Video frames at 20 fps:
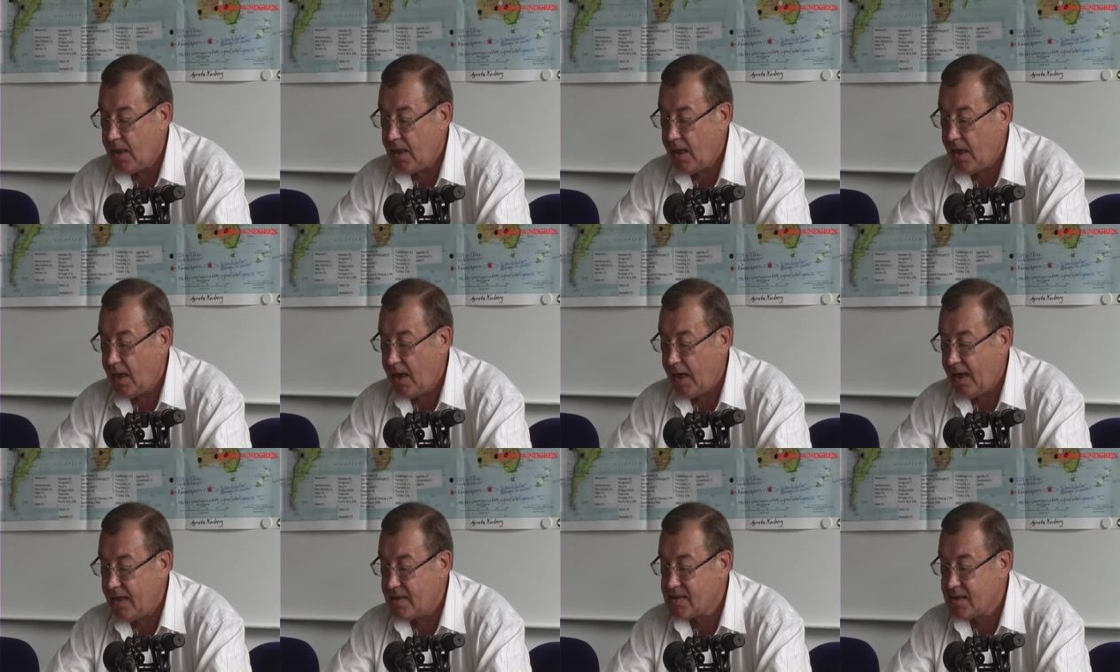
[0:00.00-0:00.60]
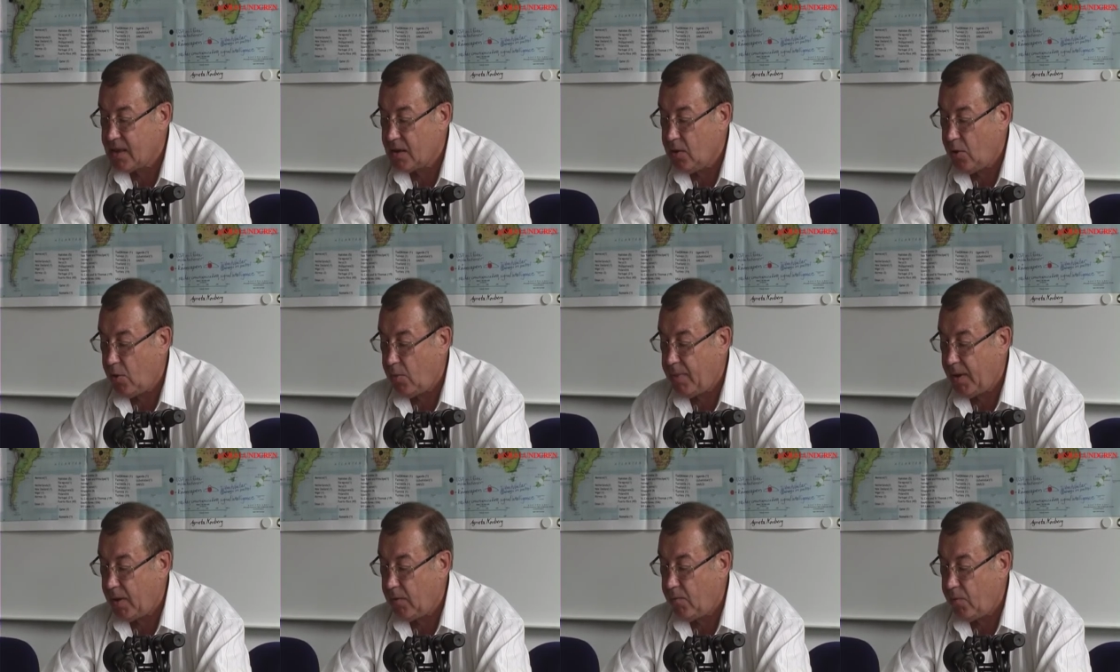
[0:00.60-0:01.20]
as the
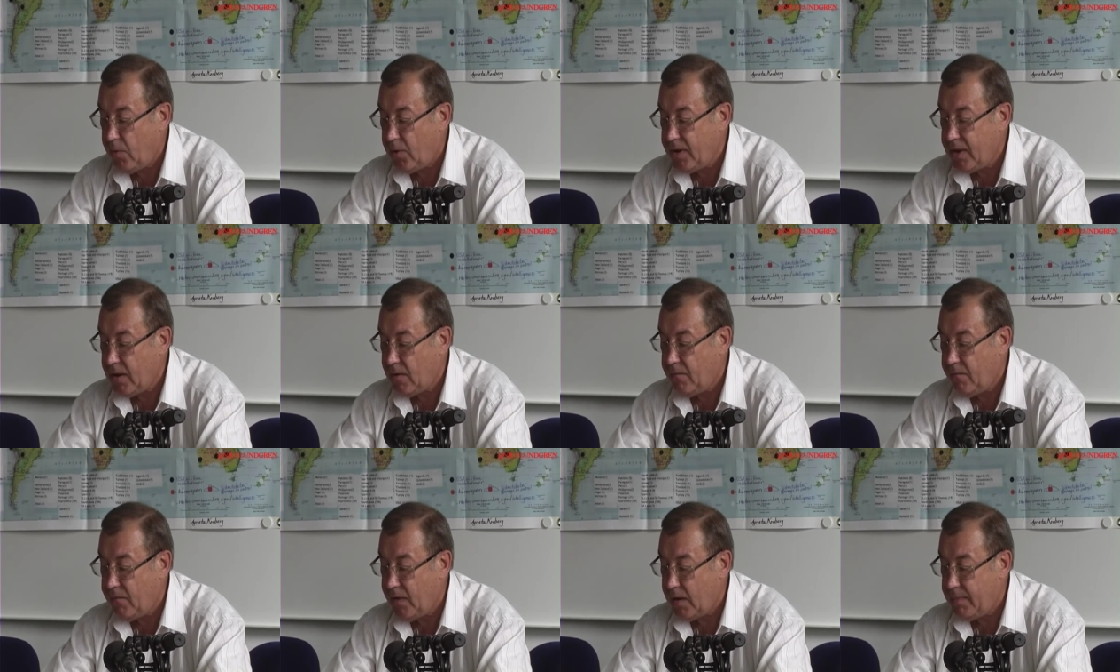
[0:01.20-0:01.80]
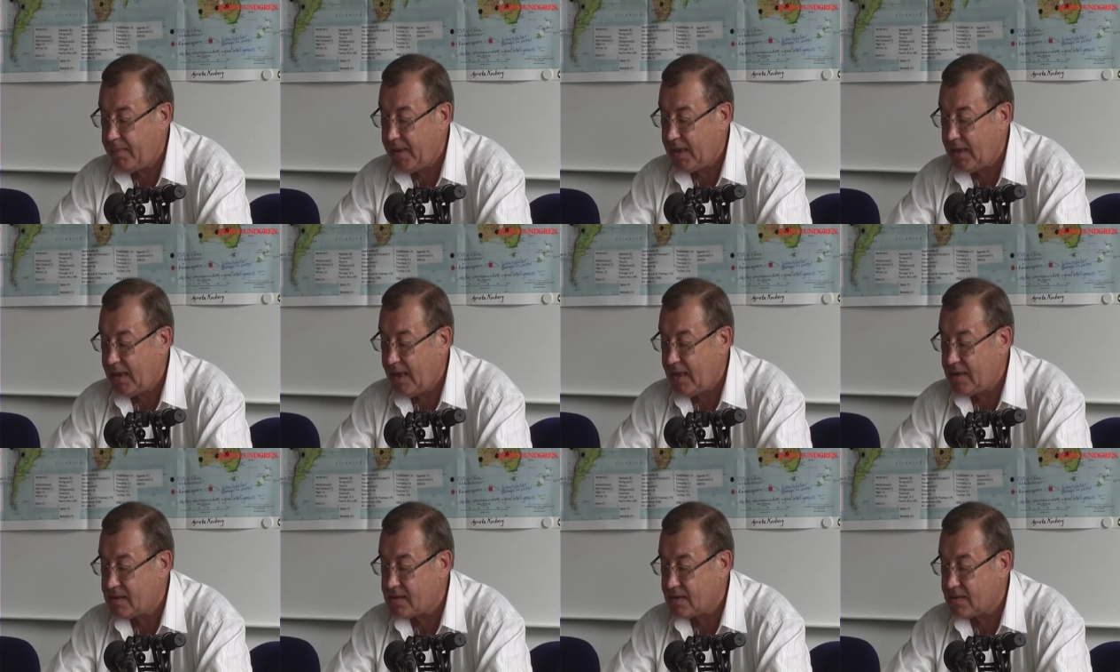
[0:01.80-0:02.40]
global warming will be
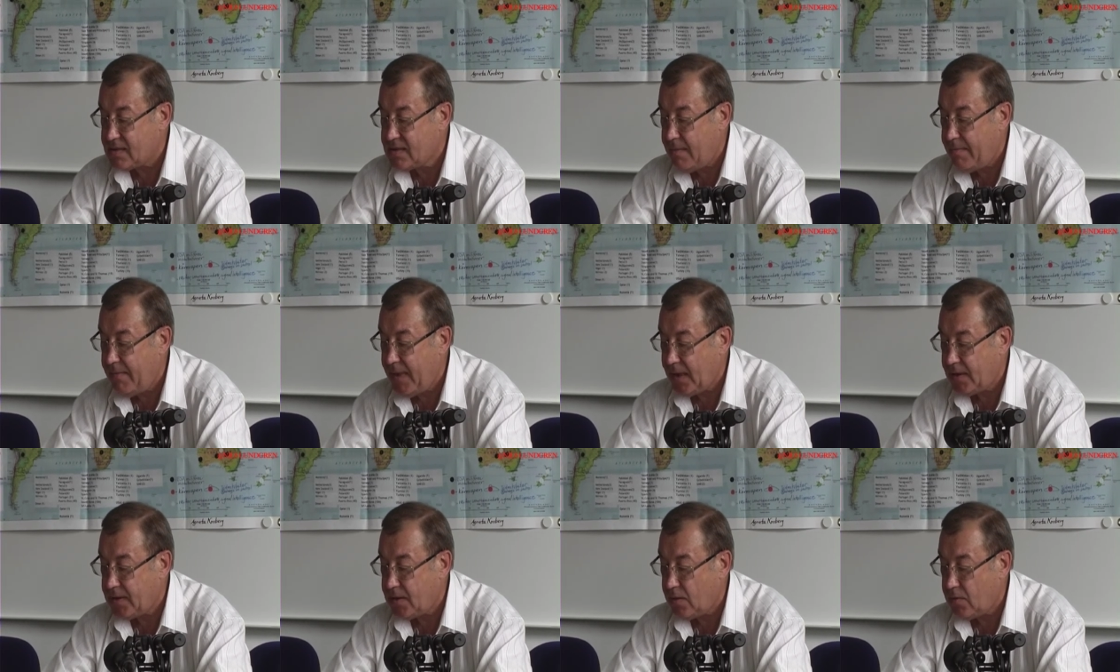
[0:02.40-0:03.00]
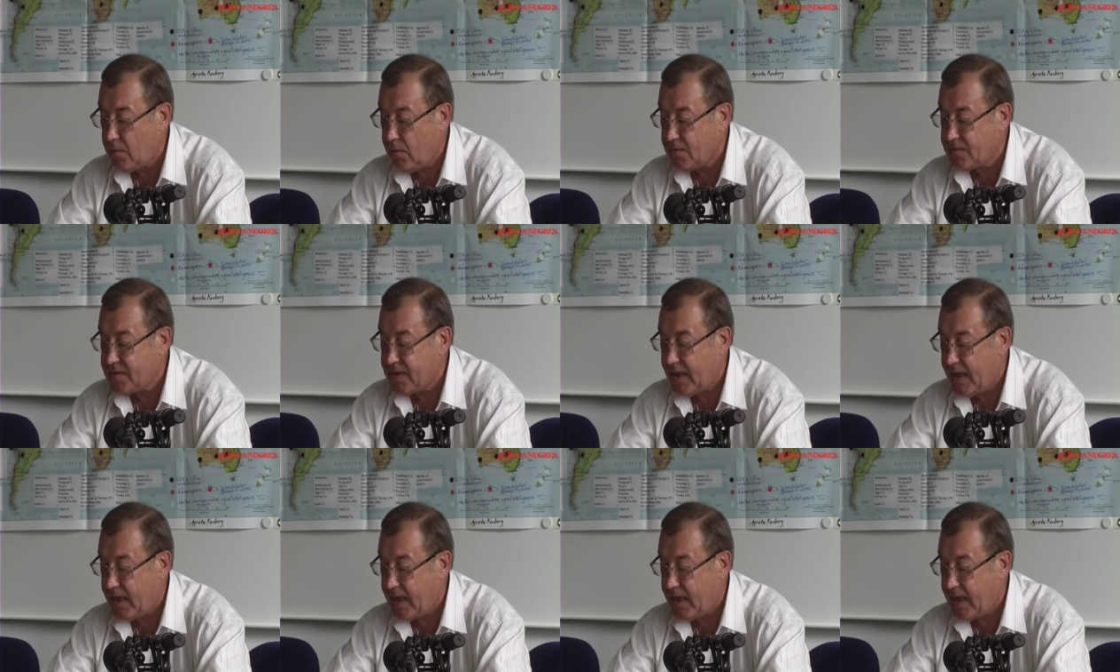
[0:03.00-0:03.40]
case the melting of the